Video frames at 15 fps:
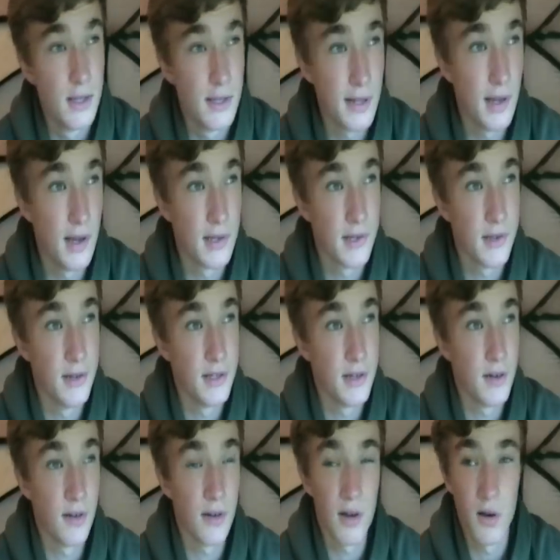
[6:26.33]
So last night as
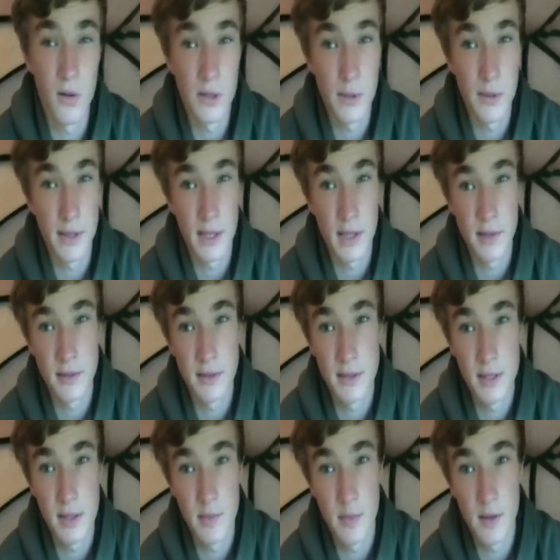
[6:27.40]
it got cold, they went down to
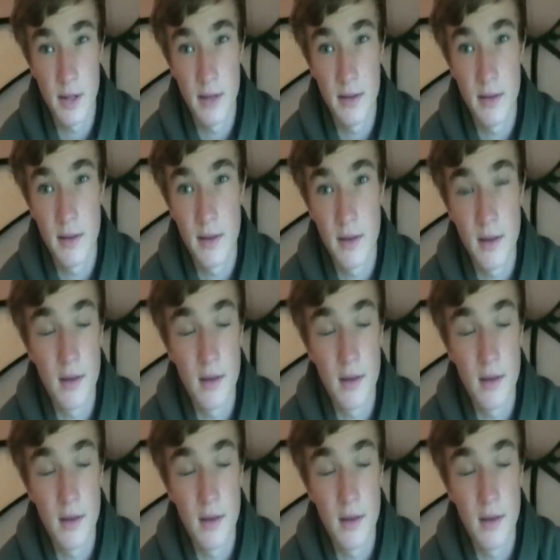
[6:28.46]
the deeper end,